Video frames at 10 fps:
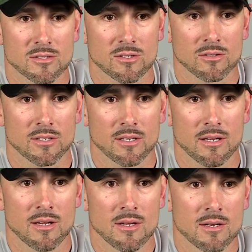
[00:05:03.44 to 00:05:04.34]
Certainly,
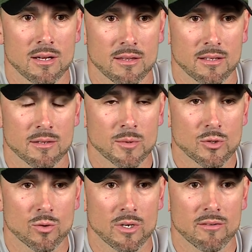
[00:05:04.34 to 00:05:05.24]
I think the
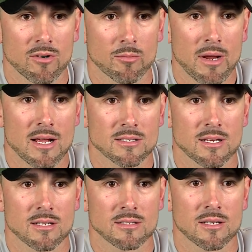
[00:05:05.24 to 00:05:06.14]
majority of our pass
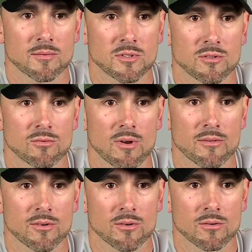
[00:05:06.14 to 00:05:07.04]
concepts do run
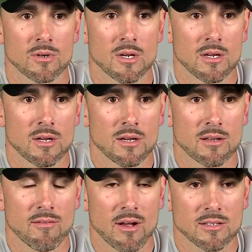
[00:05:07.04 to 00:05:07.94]
through
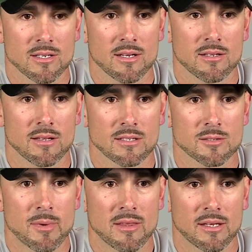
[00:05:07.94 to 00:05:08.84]
Devontae, and that's
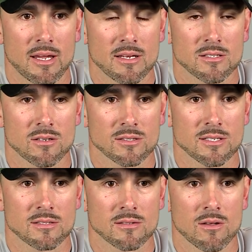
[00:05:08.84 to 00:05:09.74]
been the case all
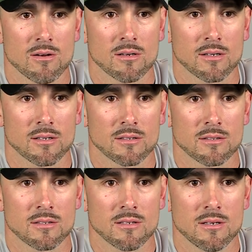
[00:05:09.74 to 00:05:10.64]
season long.
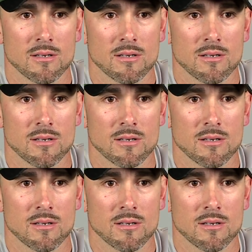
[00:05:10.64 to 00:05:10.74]
And,